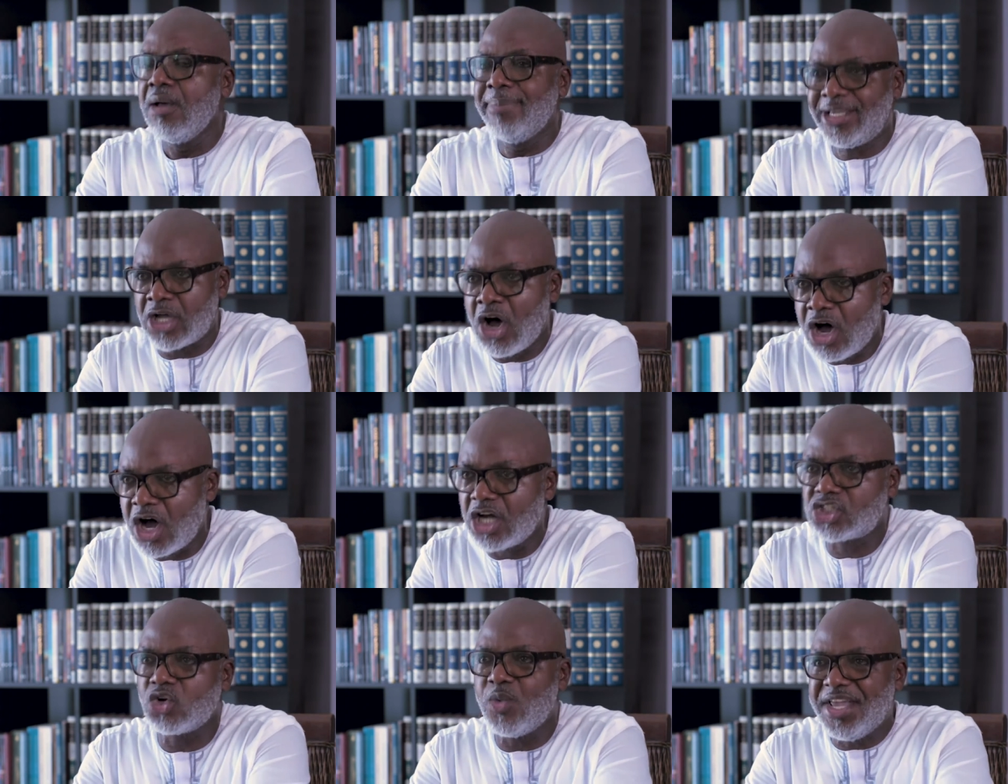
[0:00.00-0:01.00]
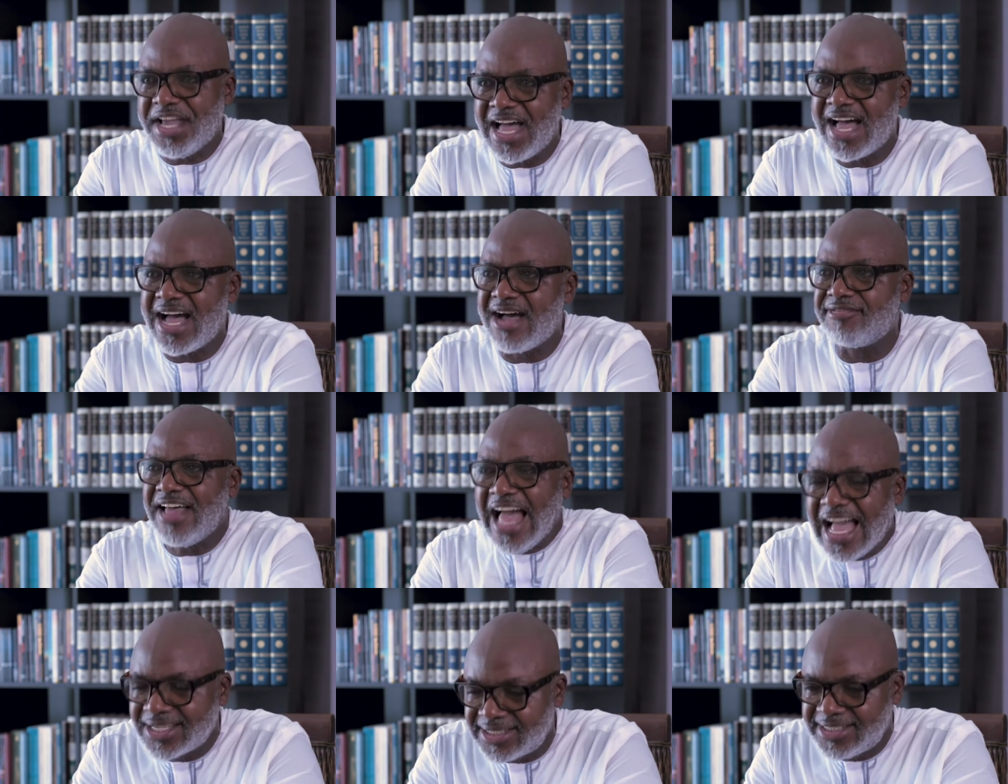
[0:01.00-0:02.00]
because we have
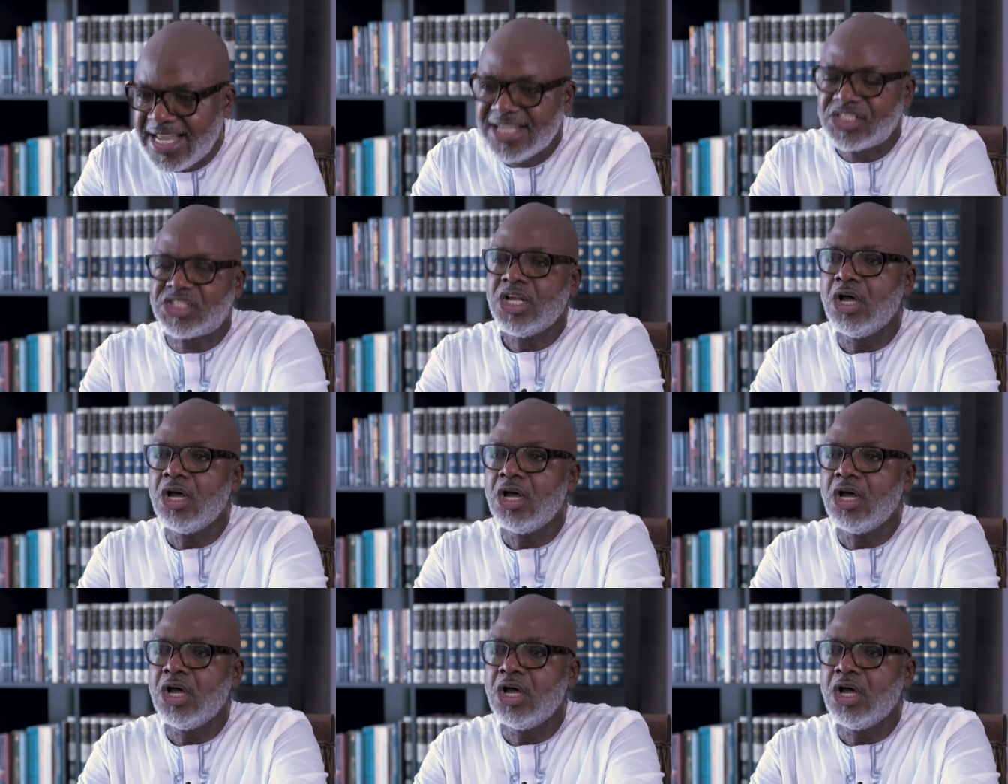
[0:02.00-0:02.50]
access